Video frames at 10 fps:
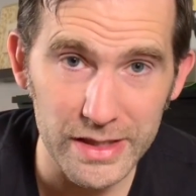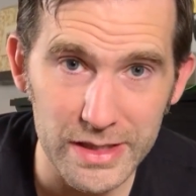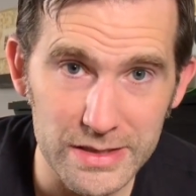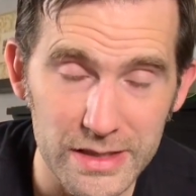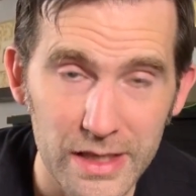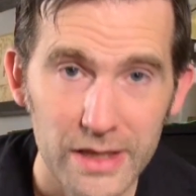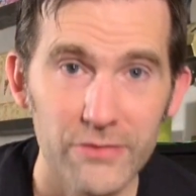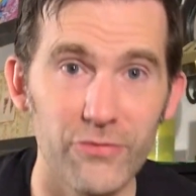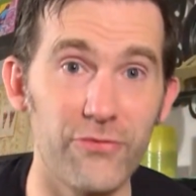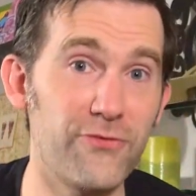It's
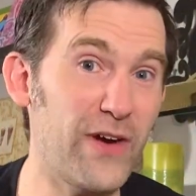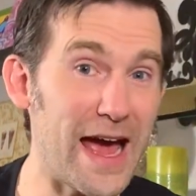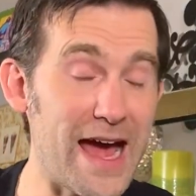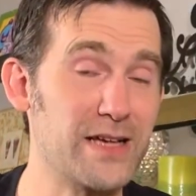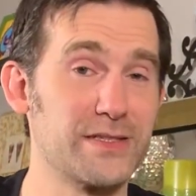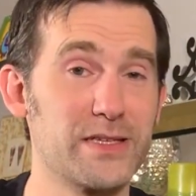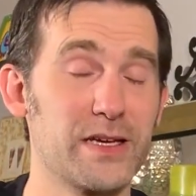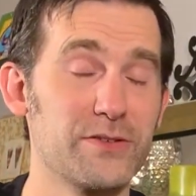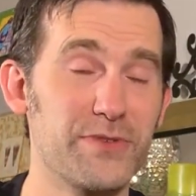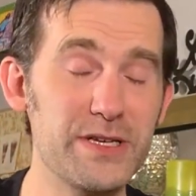fast.
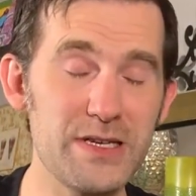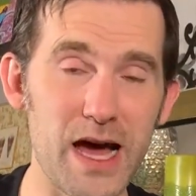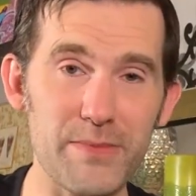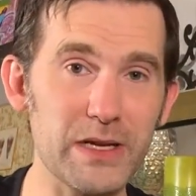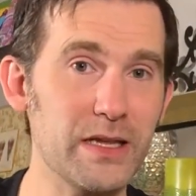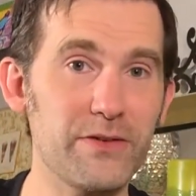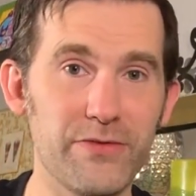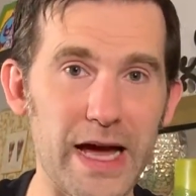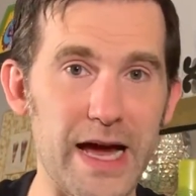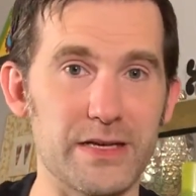It's phenomenally
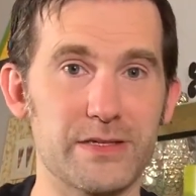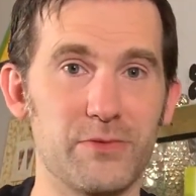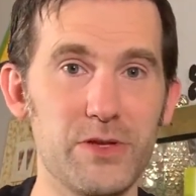fast.